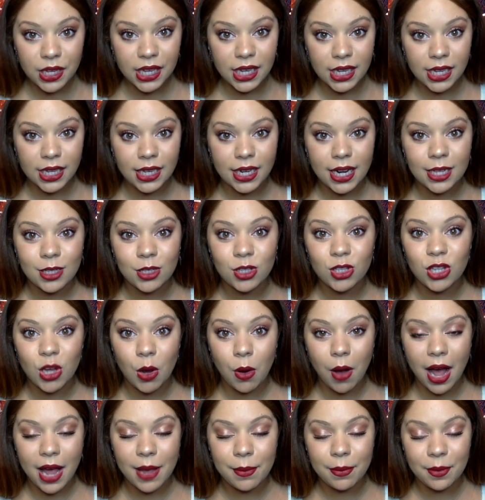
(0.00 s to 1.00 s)
keen and
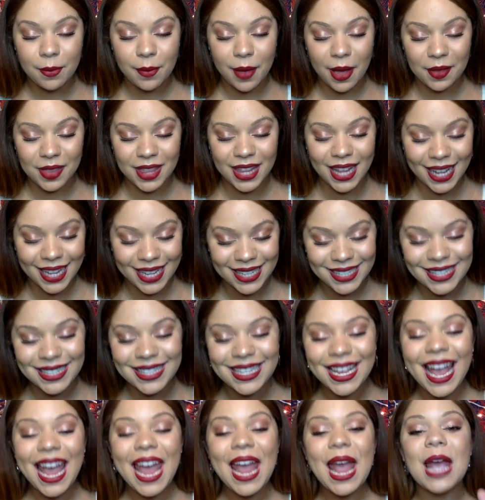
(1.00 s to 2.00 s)
so hype about this
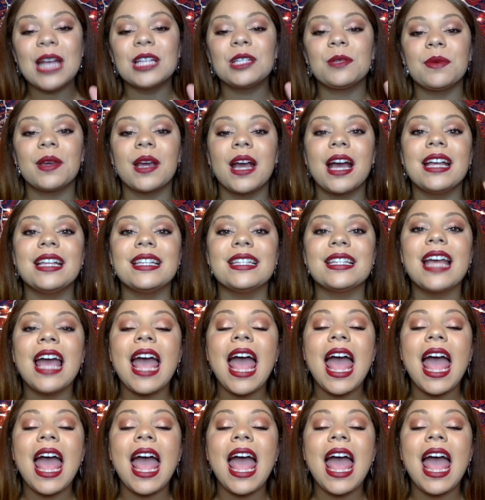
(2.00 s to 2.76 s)
is because